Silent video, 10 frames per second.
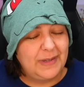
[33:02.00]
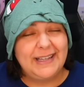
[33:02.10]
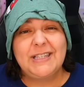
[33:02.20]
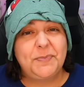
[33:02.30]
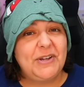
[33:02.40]

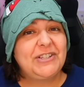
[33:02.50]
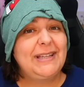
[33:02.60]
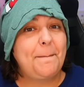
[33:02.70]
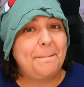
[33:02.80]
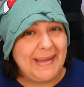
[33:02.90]
especially
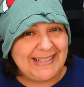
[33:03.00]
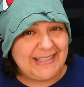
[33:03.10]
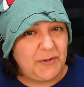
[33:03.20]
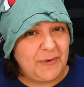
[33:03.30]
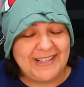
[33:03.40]

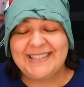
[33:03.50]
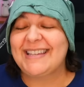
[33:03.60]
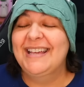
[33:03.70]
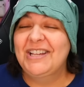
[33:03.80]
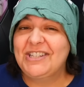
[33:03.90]
messy ones,
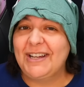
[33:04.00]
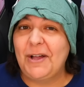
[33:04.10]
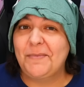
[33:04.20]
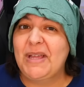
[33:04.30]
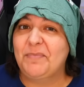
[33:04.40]
check
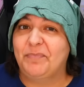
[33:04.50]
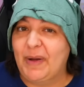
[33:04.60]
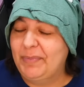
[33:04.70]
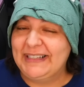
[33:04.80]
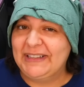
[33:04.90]
out my Bubbly